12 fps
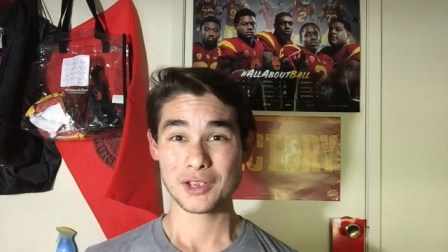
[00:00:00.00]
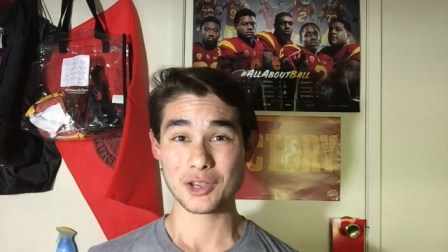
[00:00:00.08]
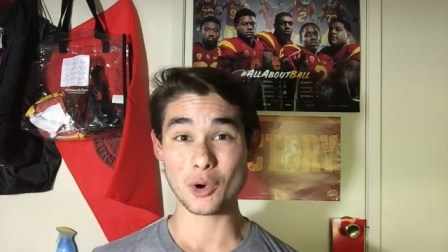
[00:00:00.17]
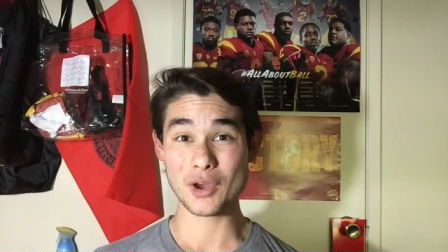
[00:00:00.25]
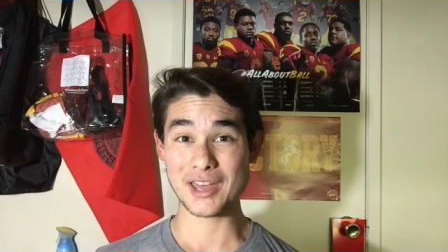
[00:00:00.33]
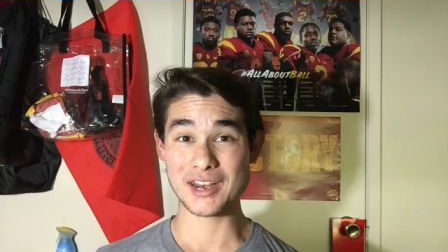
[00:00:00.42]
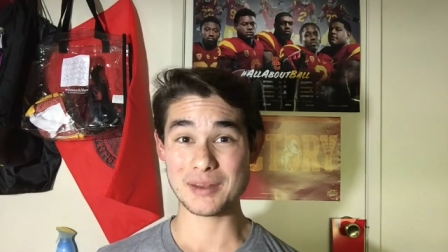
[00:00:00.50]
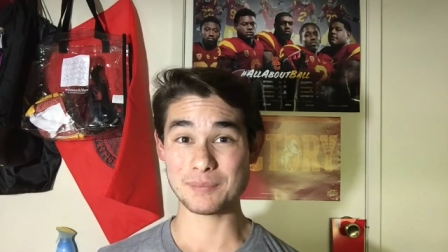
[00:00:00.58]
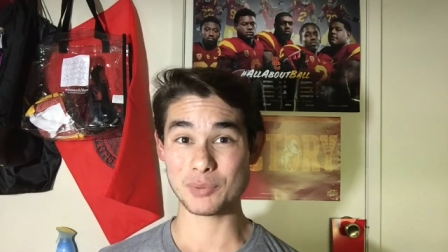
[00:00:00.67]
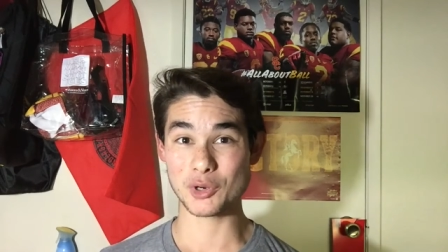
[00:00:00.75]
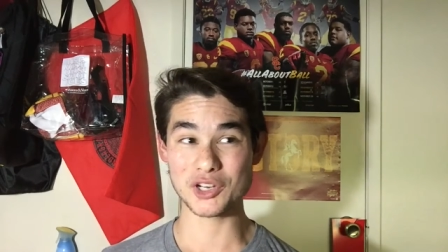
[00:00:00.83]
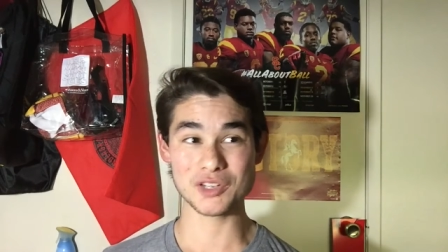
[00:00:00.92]
go ahead and
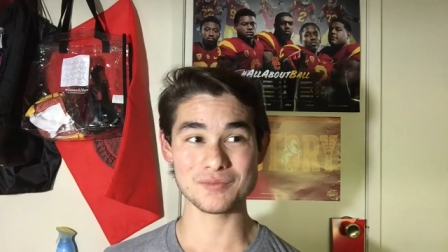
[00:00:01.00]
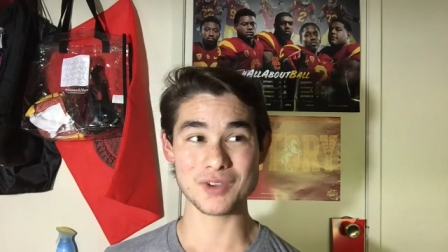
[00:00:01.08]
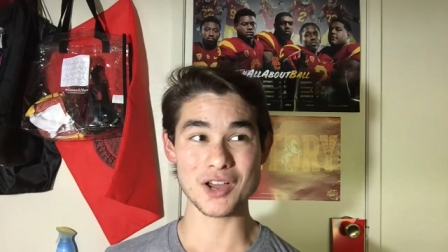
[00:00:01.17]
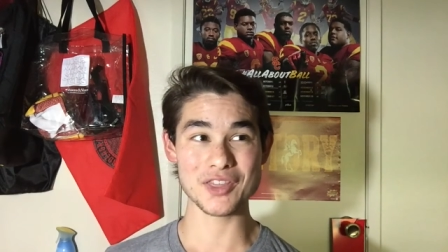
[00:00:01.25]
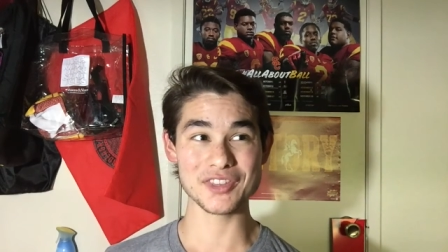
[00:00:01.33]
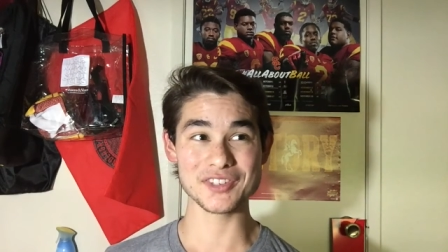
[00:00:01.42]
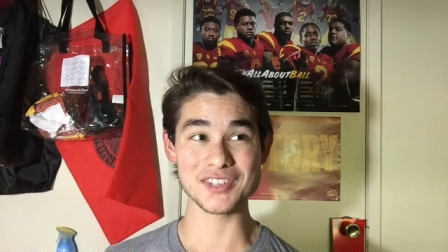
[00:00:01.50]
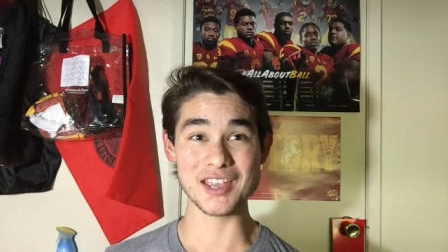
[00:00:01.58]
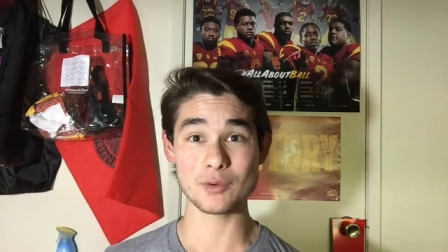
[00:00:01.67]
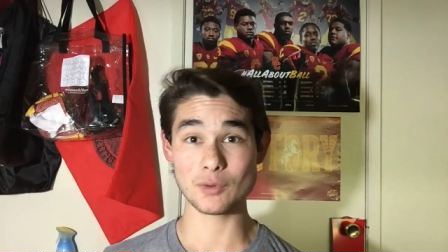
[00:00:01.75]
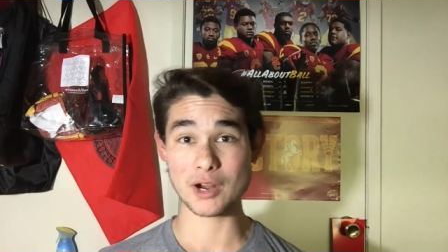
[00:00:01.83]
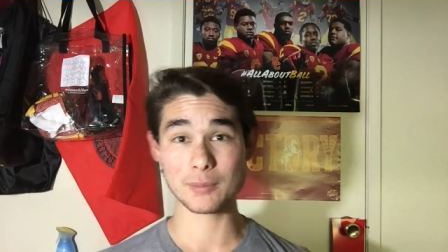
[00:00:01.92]
put it on the
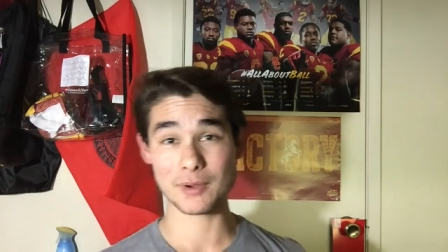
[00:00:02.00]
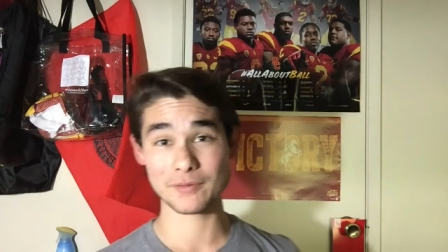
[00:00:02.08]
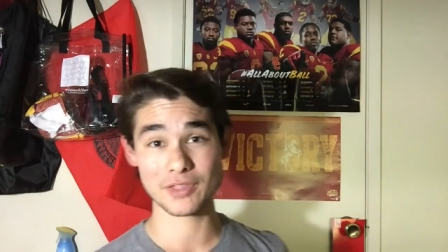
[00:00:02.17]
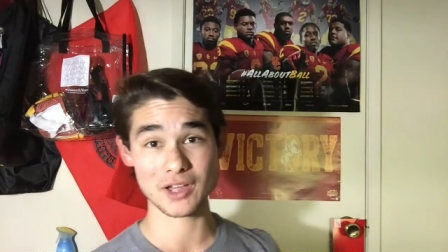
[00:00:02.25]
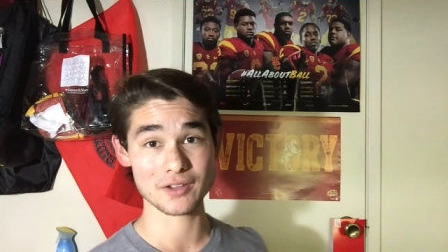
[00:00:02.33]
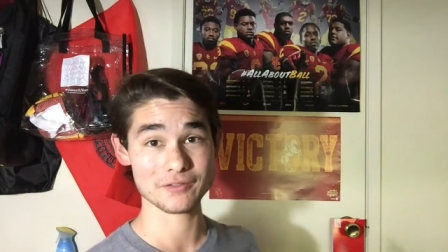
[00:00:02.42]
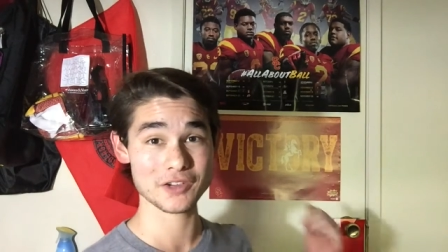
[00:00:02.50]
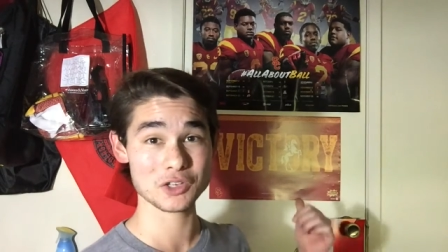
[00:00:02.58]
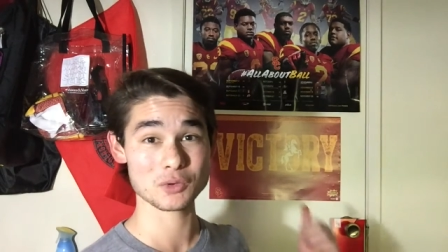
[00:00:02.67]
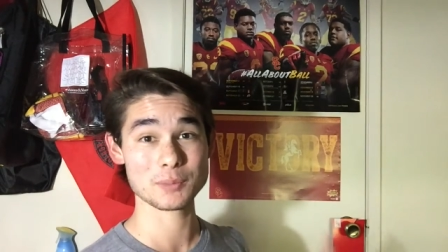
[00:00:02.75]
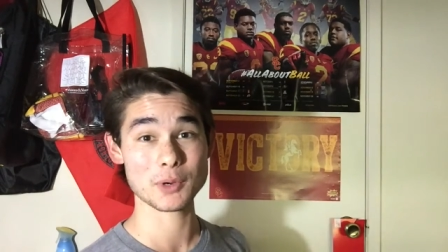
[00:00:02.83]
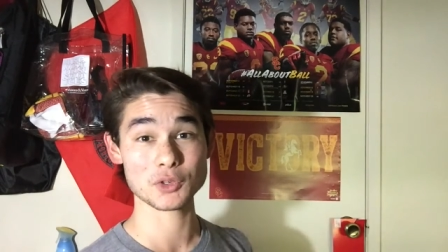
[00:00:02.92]
set right above the
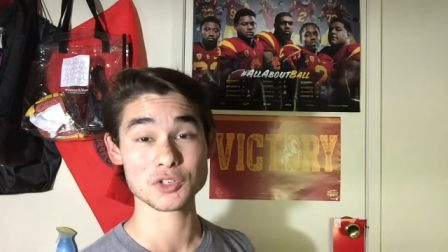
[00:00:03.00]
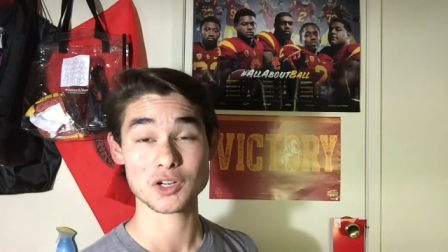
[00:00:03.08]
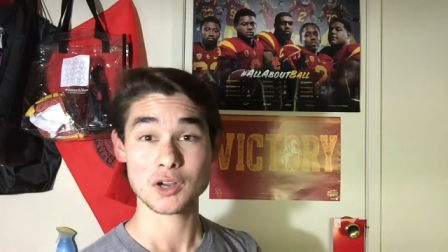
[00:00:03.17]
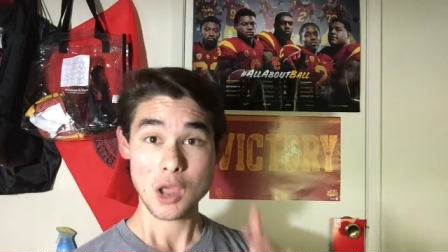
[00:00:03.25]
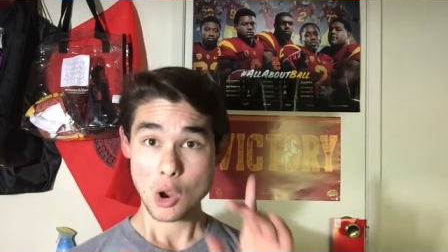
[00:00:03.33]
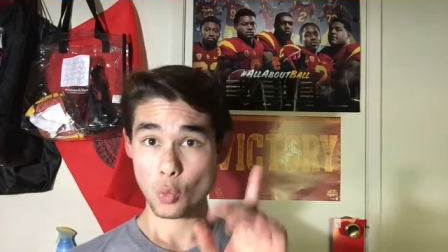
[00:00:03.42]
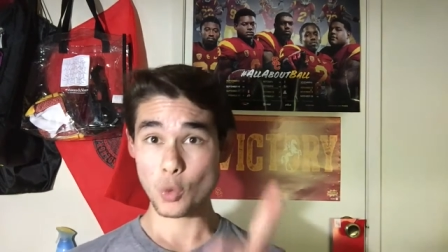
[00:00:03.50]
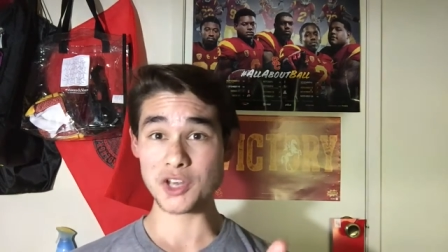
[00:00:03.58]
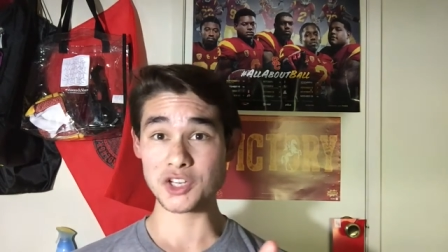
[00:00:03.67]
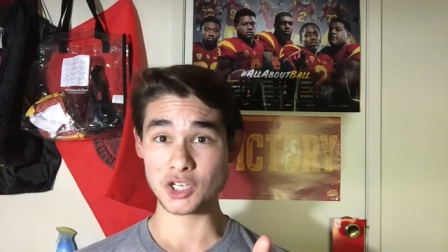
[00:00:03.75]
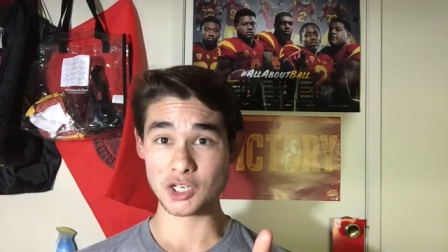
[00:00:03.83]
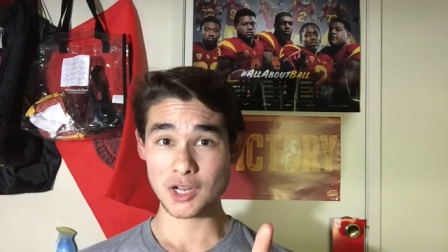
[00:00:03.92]
victory poster,
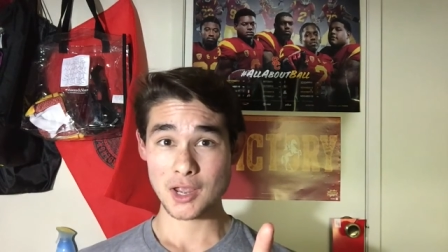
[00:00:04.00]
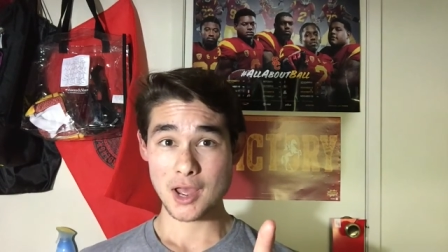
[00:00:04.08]
which...